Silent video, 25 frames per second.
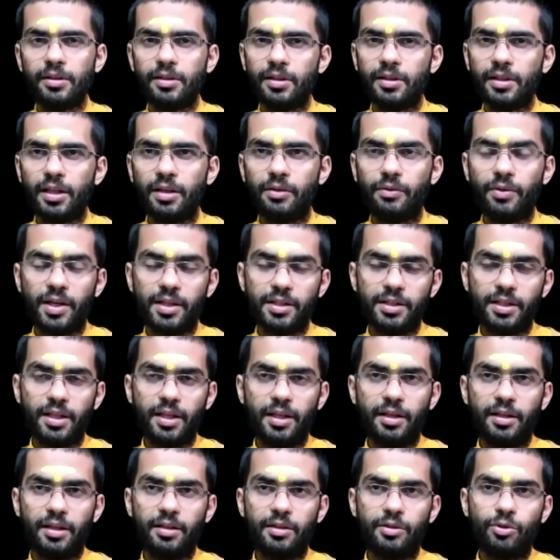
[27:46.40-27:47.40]
If I
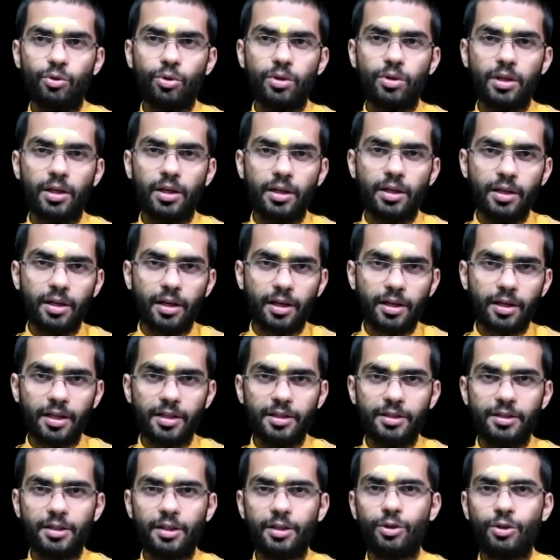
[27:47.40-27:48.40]
say to turn
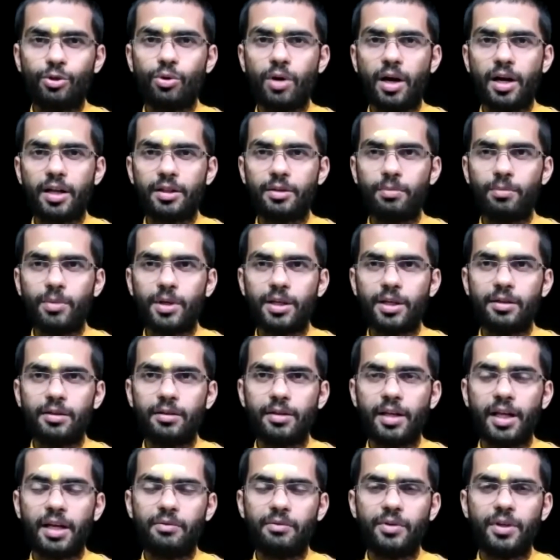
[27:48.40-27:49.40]
attention to Atma,
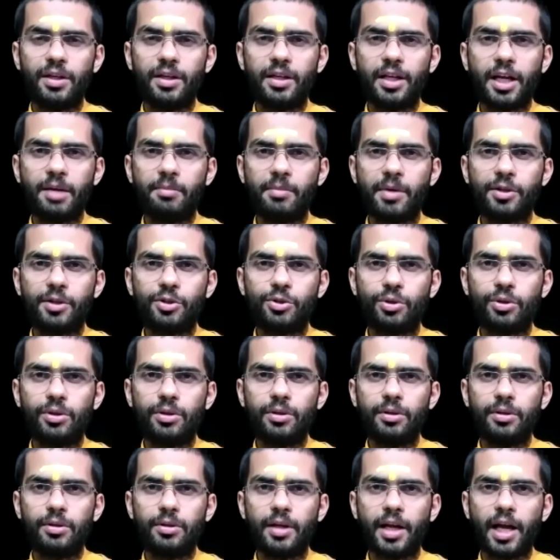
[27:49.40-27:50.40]
every time I should
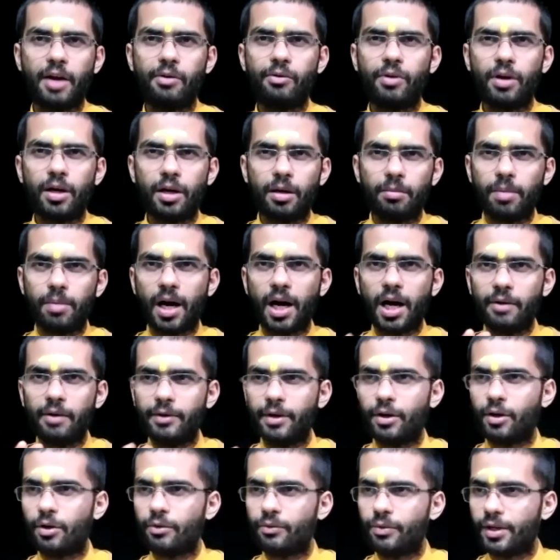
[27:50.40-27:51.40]
have
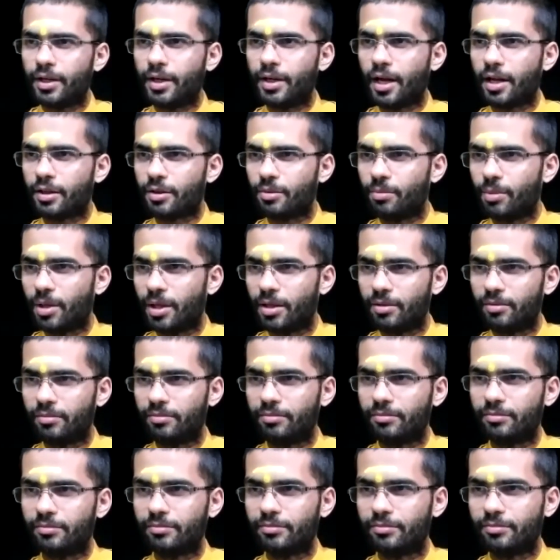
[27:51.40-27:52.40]
abhava of anatma.
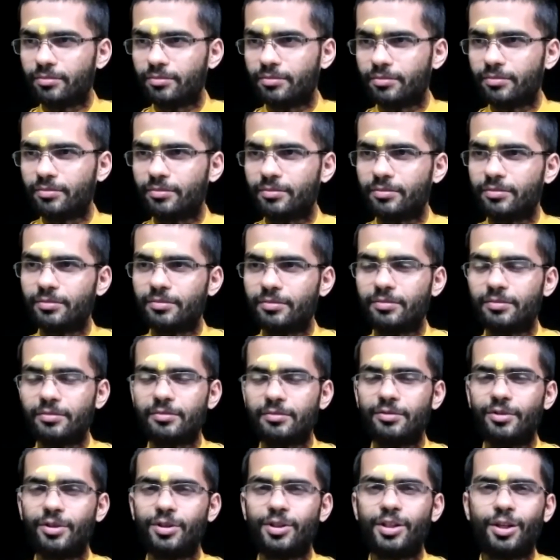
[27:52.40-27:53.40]

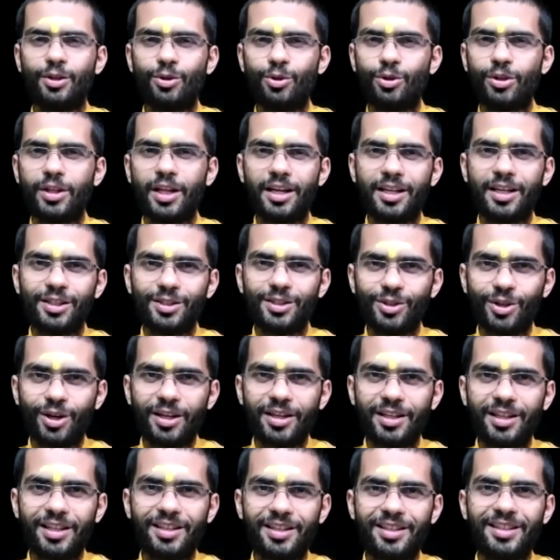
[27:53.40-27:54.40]
You say, no, that is
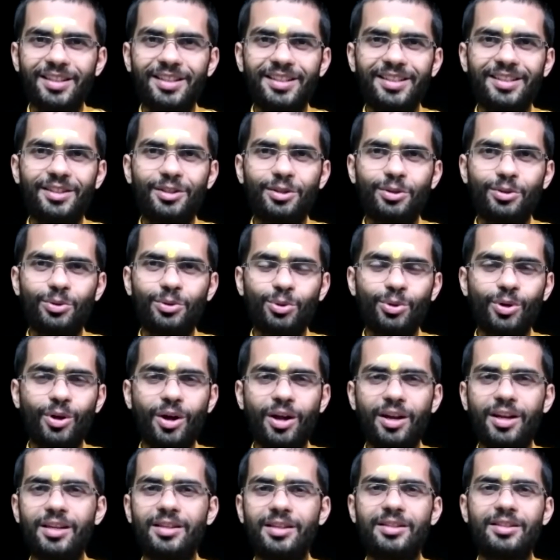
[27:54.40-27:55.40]
not the true
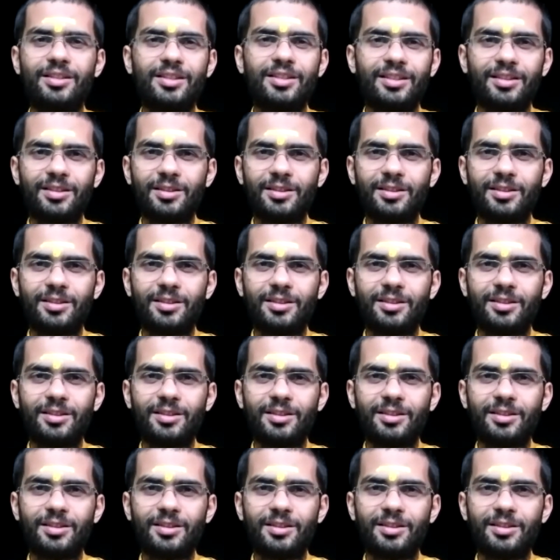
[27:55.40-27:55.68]
knowledge.